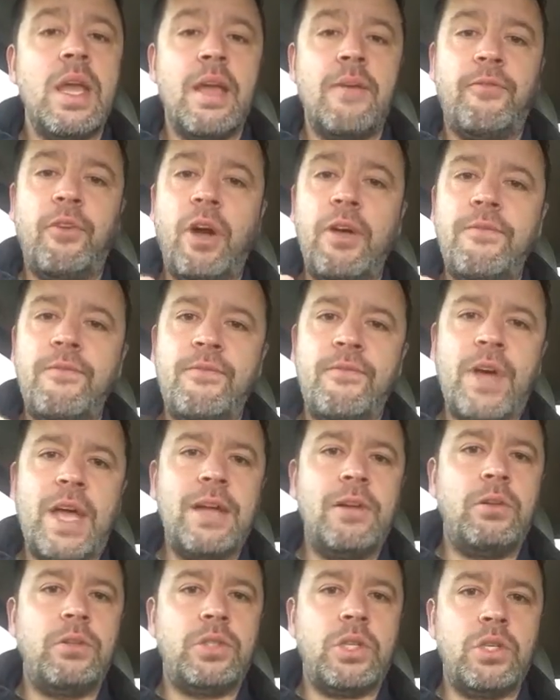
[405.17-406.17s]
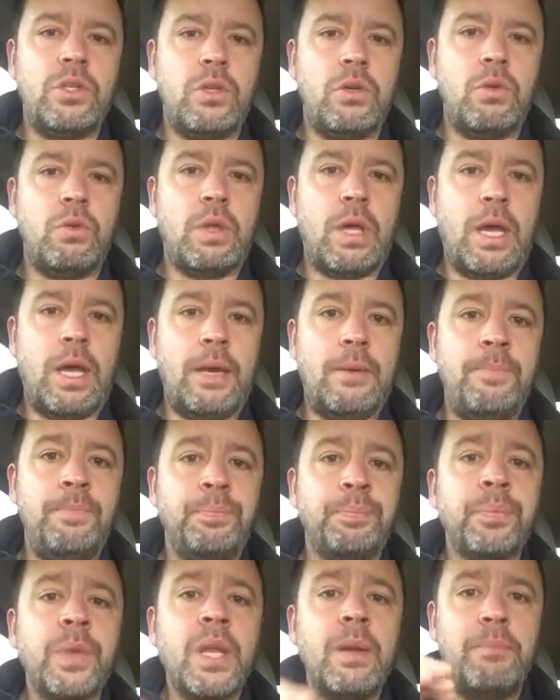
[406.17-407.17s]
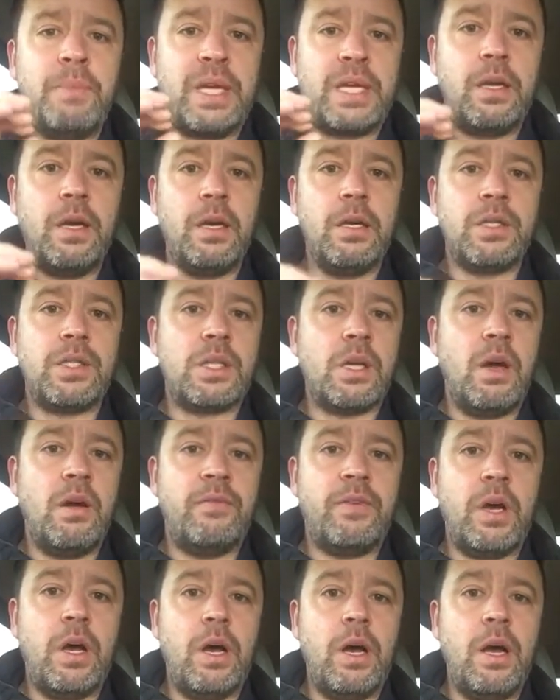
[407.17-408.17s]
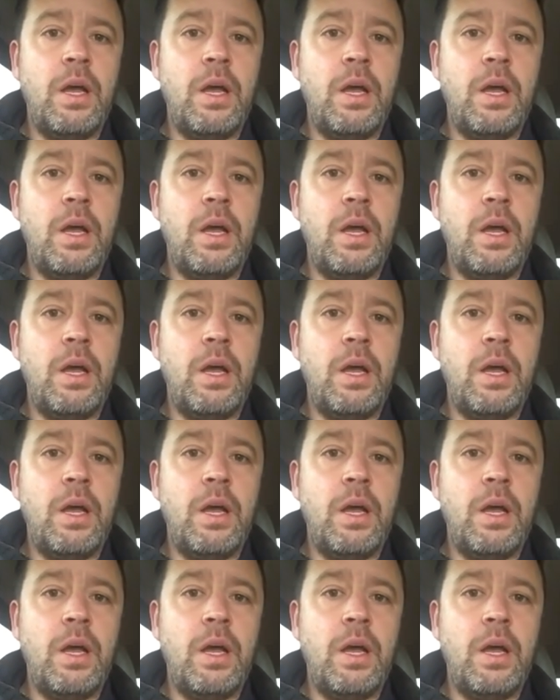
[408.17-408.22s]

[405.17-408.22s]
If I fail to do that because of